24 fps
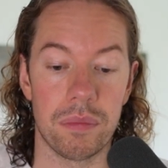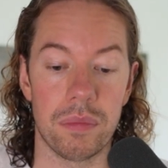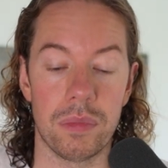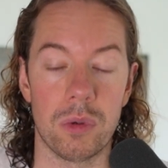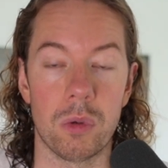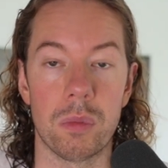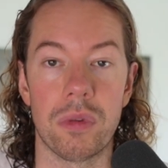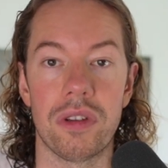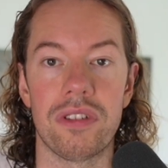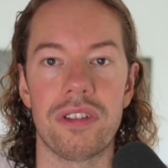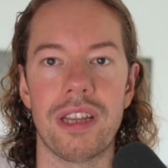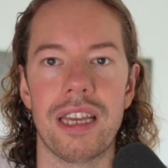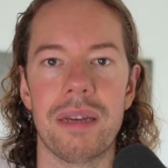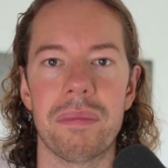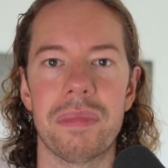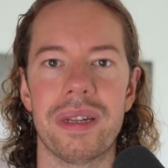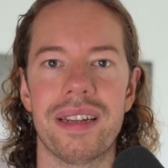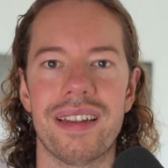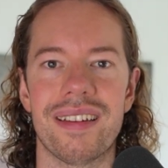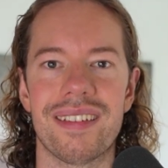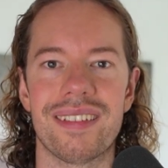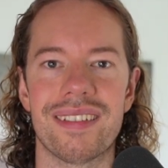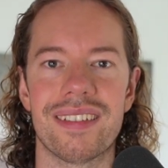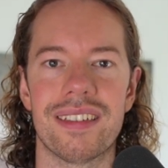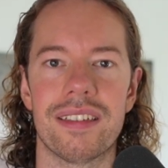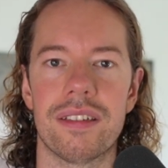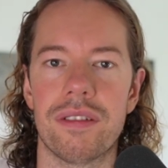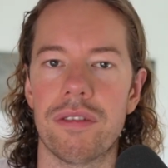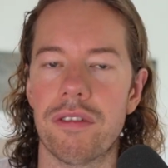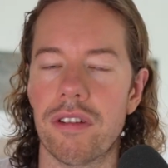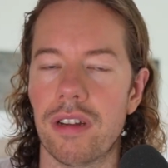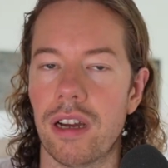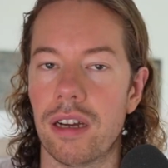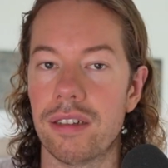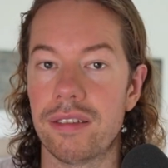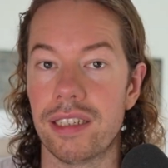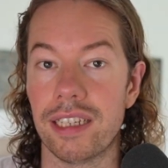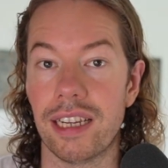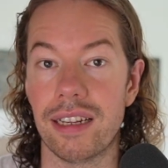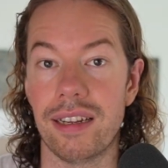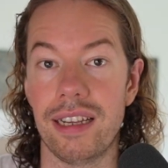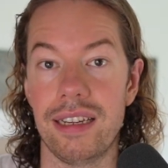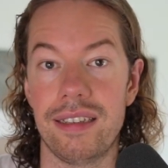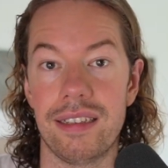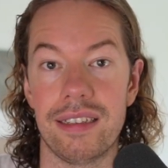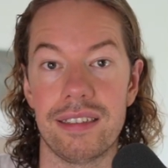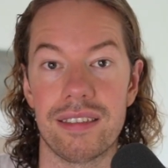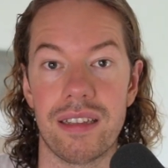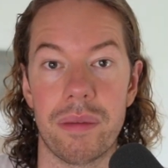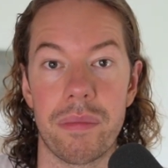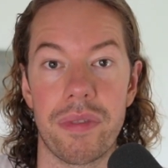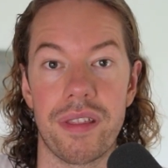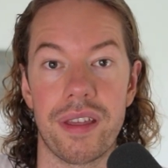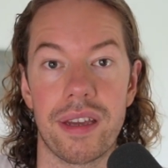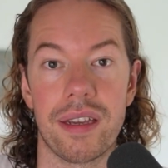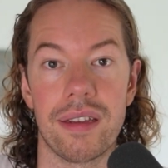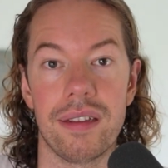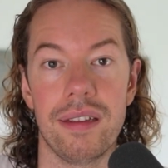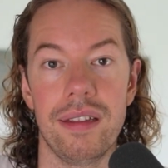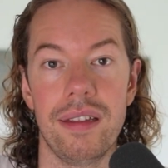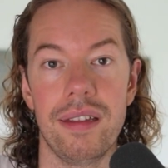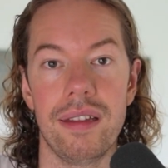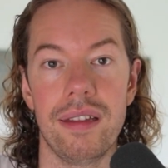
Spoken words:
almost 8 minutes articulating something